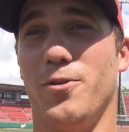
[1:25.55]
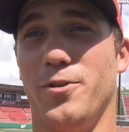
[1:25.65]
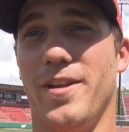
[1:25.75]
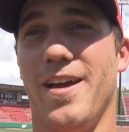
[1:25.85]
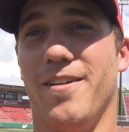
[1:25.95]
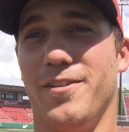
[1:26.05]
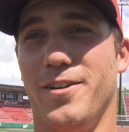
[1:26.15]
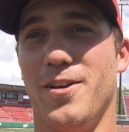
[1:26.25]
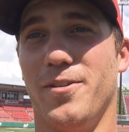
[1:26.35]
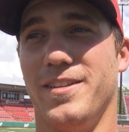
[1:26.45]
on you now. You
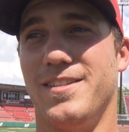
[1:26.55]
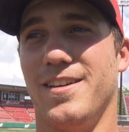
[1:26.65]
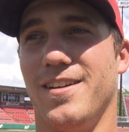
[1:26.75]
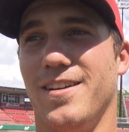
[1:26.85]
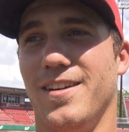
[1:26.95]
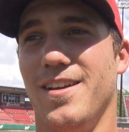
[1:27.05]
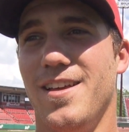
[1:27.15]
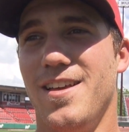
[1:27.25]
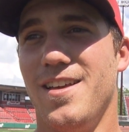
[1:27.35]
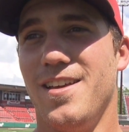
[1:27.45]
know, it's uh,
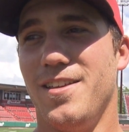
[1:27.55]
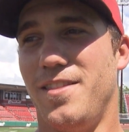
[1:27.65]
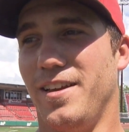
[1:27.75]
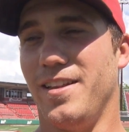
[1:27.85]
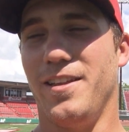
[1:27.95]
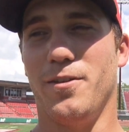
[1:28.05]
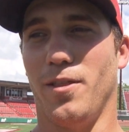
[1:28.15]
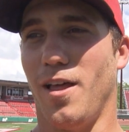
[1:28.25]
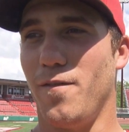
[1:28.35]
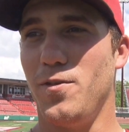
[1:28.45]
they can either
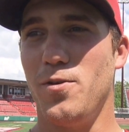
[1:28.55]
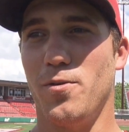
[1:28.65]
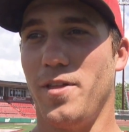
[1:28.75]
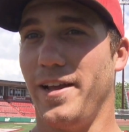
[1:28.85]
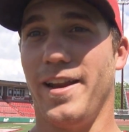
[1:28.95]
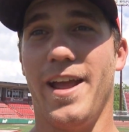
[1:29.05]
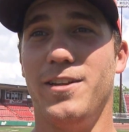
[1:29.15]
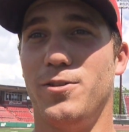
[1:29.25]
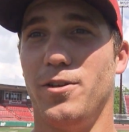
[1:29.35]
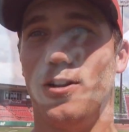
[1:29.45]
love you or they can hate you.